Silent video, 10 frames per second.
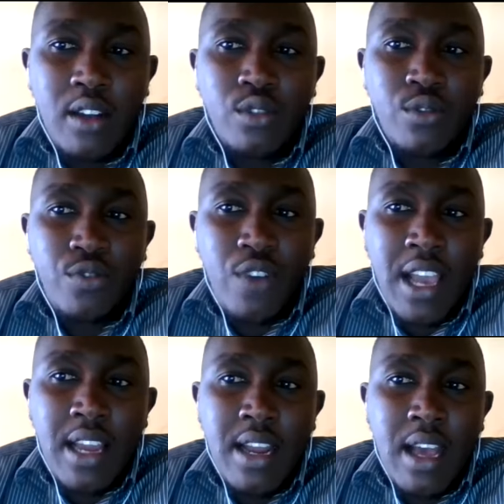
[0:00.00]
to
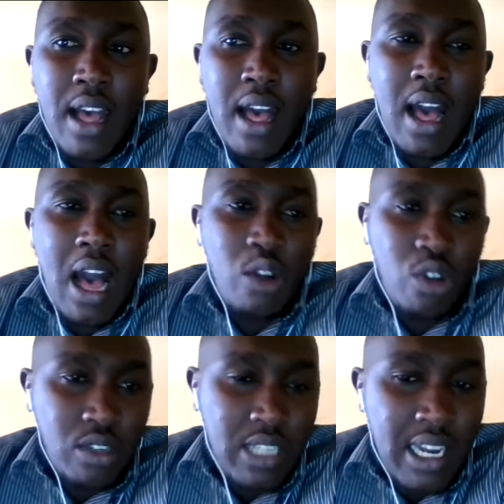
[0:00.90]
find uh, an
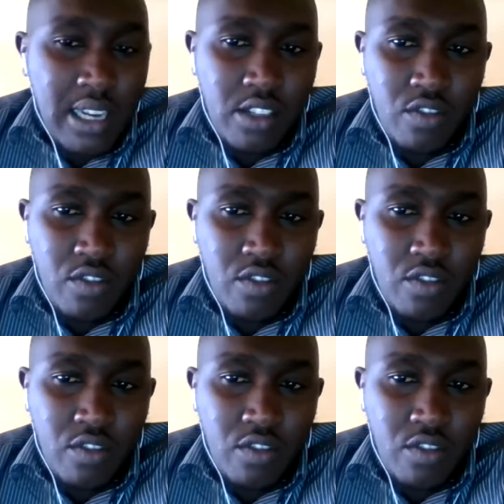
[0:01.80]
alternative